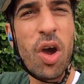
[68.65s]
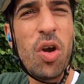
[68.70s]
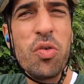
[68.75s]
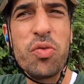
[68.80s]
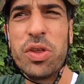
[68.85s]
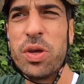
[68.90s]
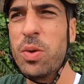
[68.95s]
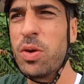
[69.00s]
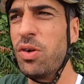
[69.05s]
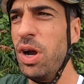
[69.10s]
whole
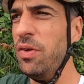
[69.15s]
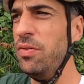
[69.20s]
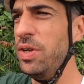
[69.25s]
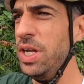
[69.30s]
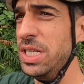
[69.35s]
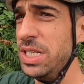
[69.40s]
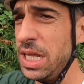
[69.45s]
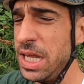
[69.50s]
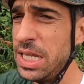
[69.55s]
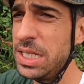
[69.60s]
thing with gravel
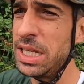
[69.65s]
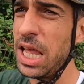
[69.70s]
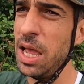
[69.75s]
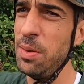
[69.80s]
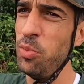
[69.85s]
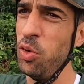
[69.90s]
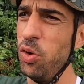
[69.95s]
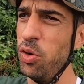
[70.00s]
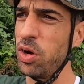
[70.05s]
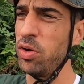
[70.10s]
is, it is
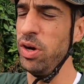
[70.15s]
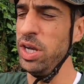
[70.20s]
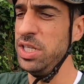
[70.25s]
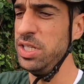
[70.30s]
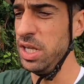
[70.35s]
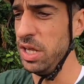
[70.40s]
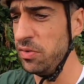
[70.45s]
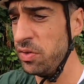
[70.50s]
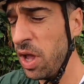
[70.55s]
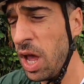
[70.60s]
getting more
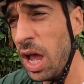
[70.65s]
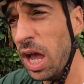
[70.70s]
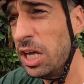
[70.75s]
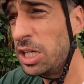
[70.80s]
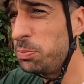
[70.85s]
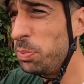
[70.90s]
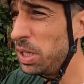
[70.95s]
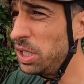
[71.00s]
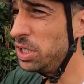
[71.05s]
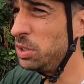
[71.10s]
aggressive,
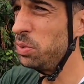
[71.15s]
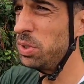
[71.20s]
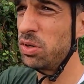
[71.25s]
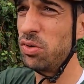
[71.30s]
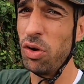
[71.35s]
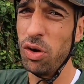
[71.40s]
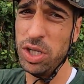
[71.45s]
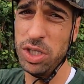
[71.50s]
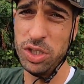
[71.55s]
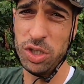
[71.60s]
especially with
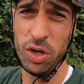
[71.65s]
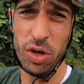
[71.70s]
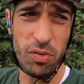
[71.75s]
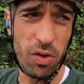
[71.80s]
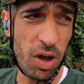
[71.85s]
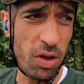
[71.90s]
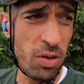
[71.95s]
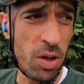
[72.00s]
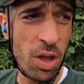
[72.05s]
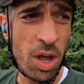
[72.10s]

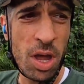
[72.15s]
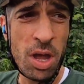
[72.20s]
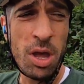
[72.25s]
Goodyear.